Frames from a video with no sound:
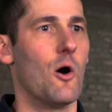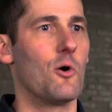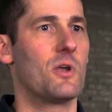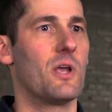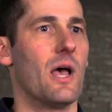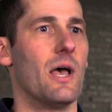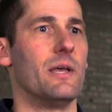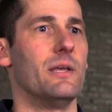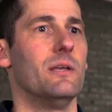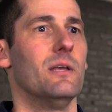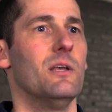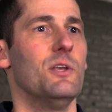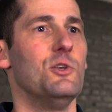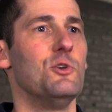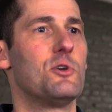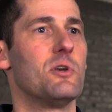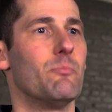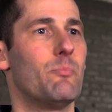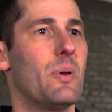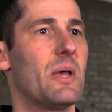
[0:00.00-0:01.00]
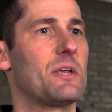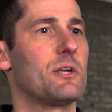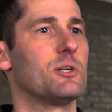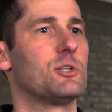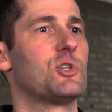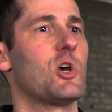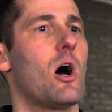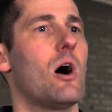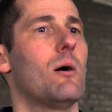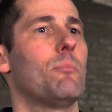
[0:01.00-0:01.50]
Okay, you can pick your
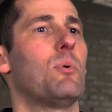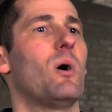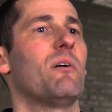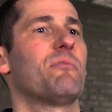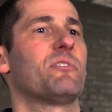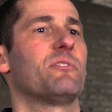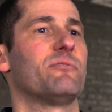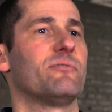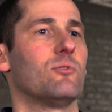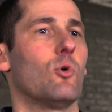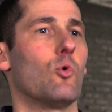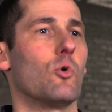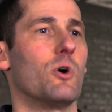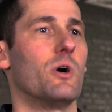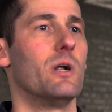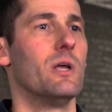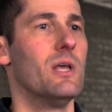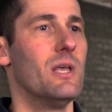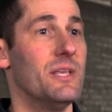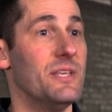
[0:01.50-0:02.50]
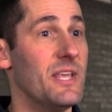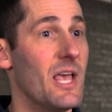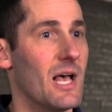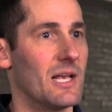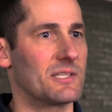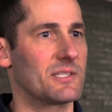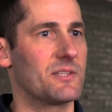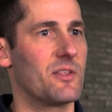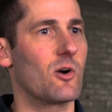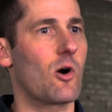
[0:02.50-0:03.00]
jaw up off the floor.
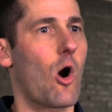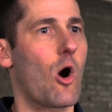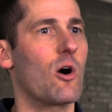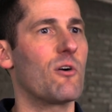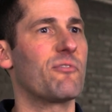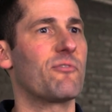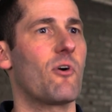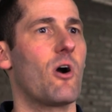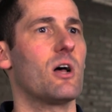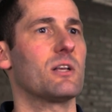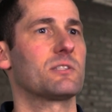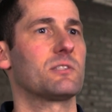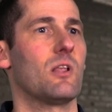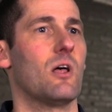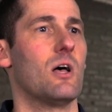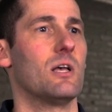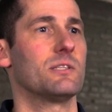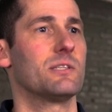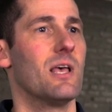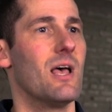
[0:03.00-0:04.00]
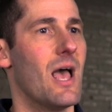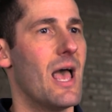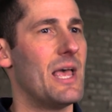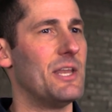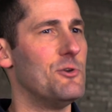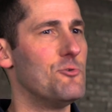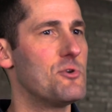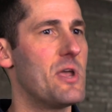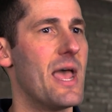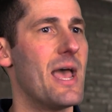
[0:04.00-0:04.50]
Yes, there are frost laws,
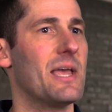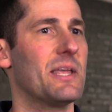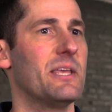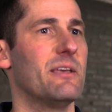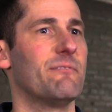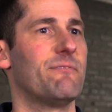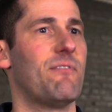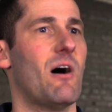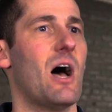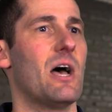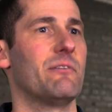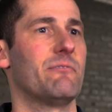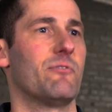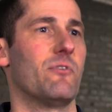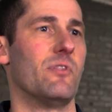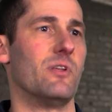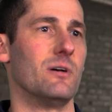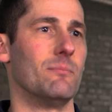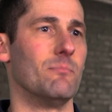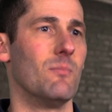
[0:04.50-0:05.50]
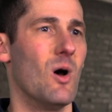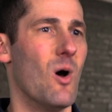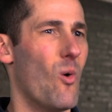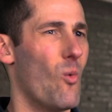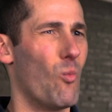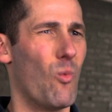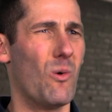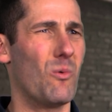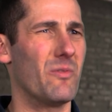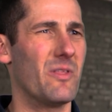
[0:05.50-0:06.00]
and you can get fined for them.
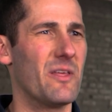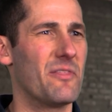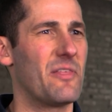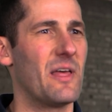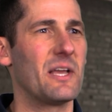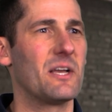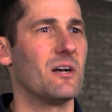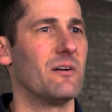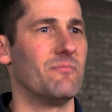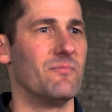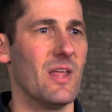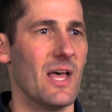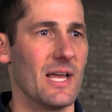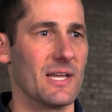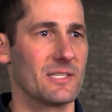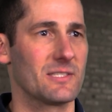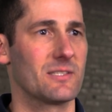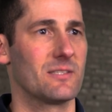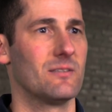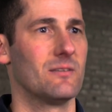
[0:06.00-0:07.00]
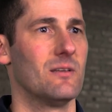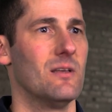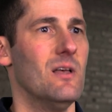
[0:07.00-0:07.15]
What will they think of next?